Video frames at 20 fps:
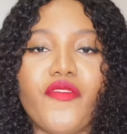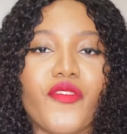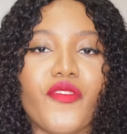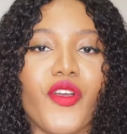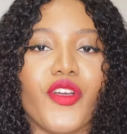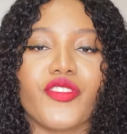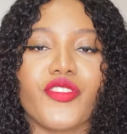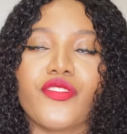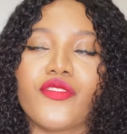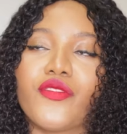of
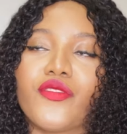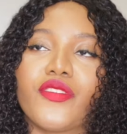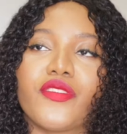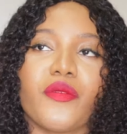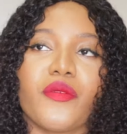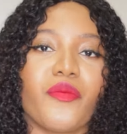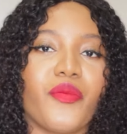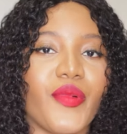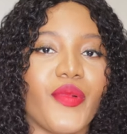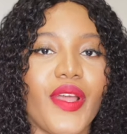course, you know
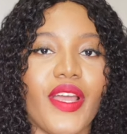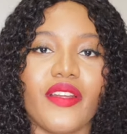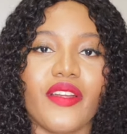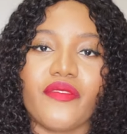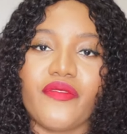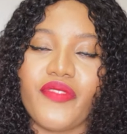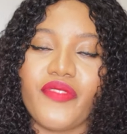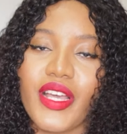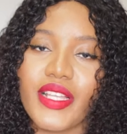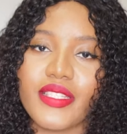the
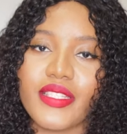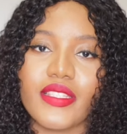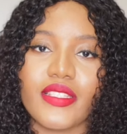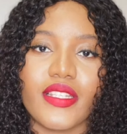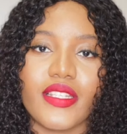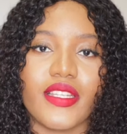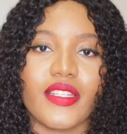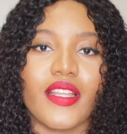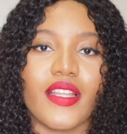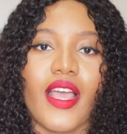brand
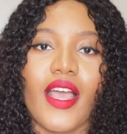Vaseline